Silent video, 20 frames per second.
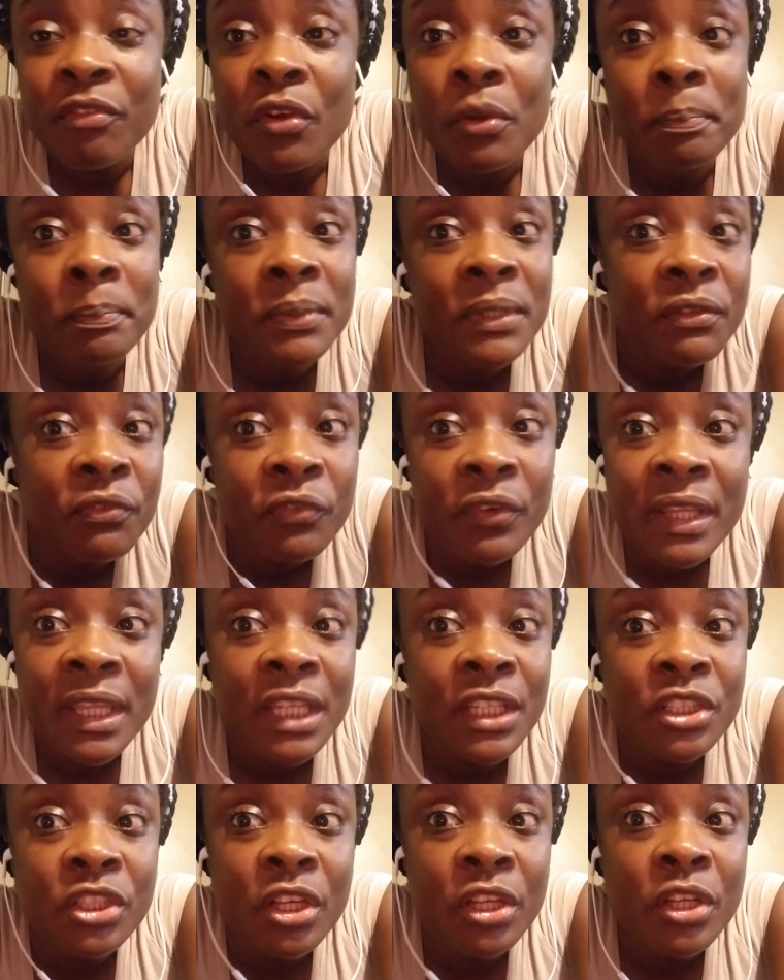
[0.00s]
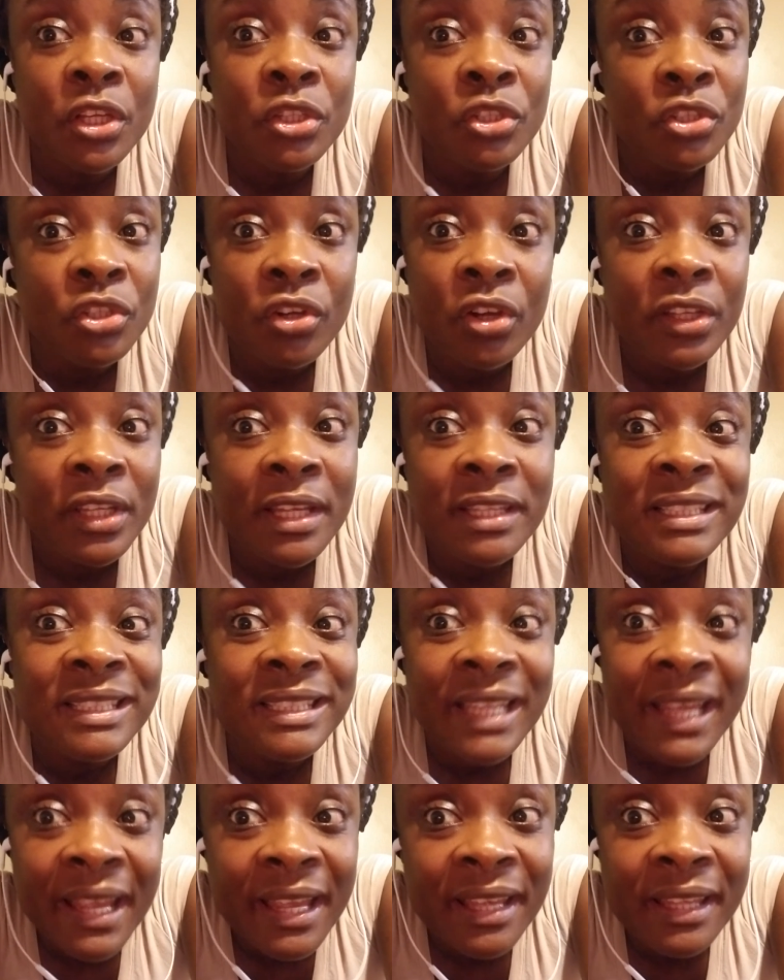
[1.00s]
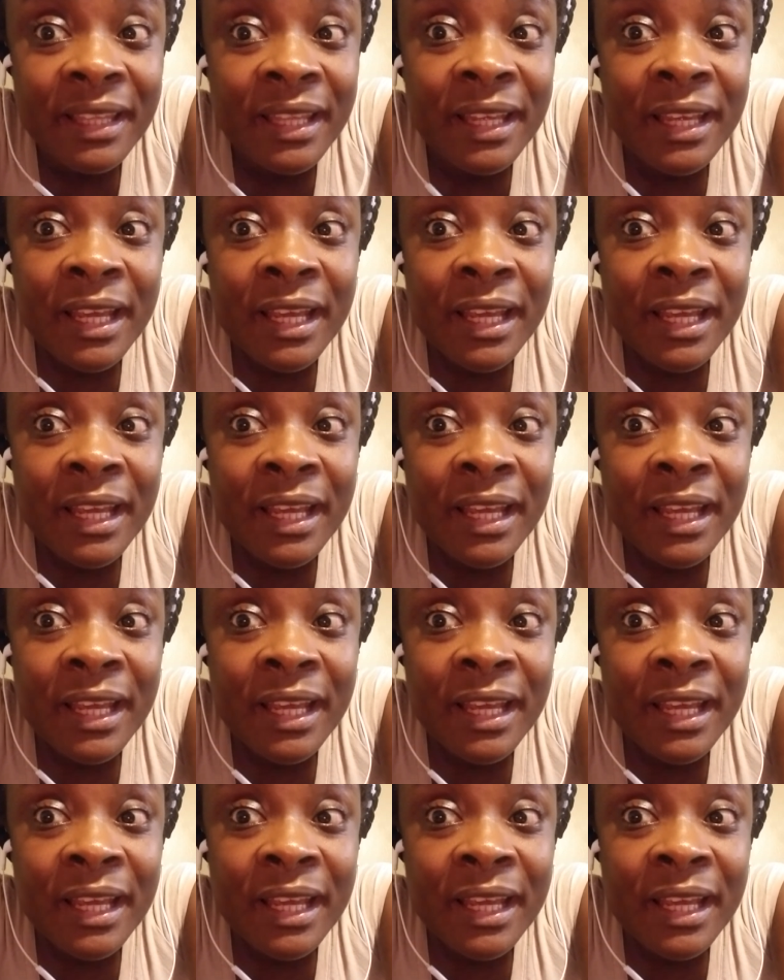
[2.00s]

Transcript: a beef with each other. Do you understand?